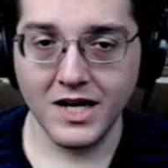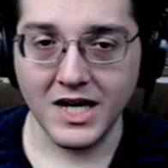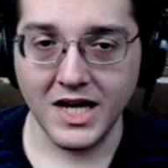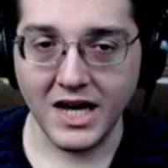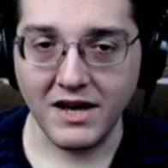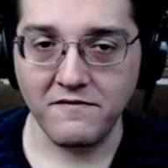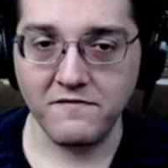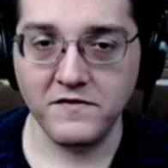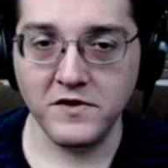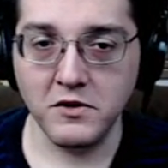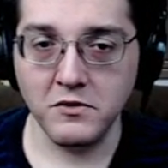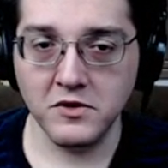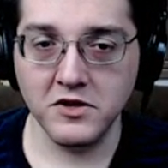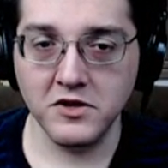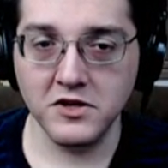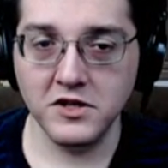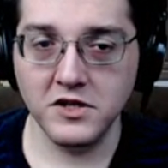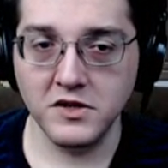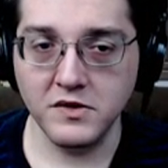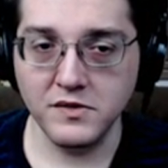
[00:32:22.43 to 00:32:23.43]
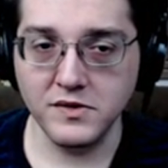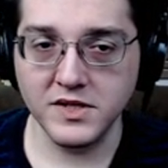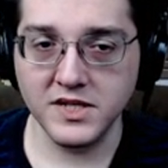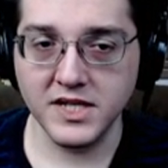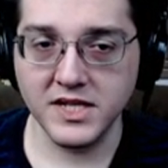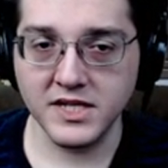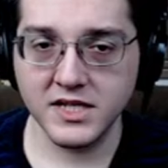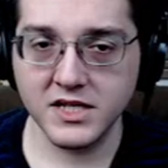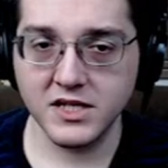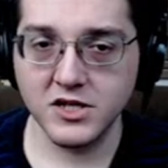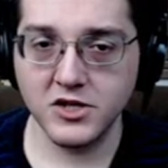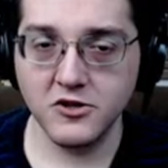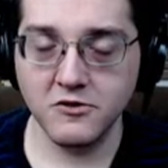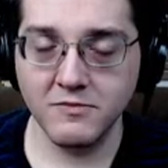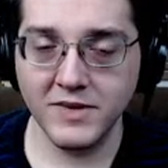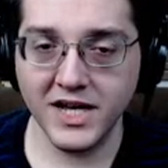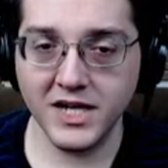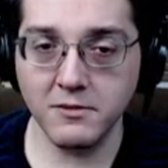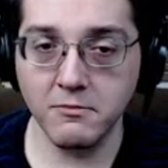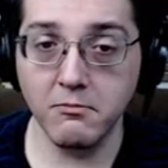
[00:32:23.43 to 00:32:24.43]
If you could use this to
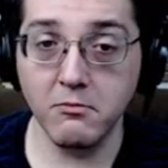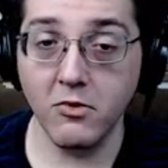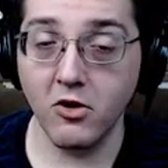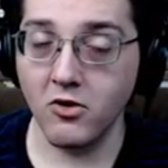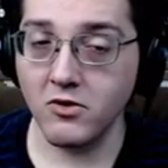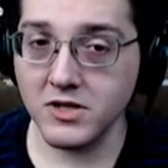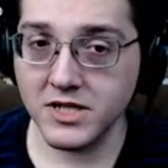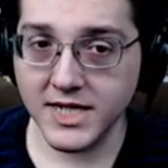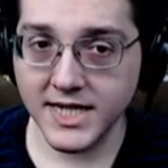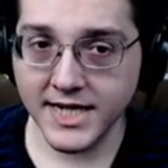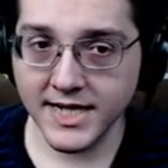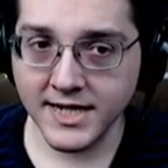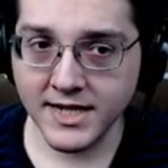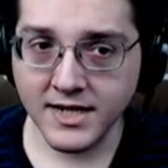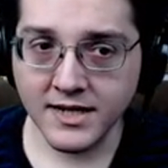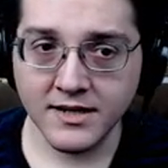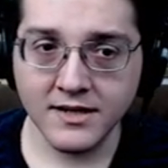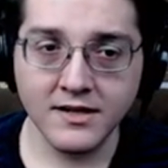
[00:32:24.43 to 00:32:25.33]
make molten,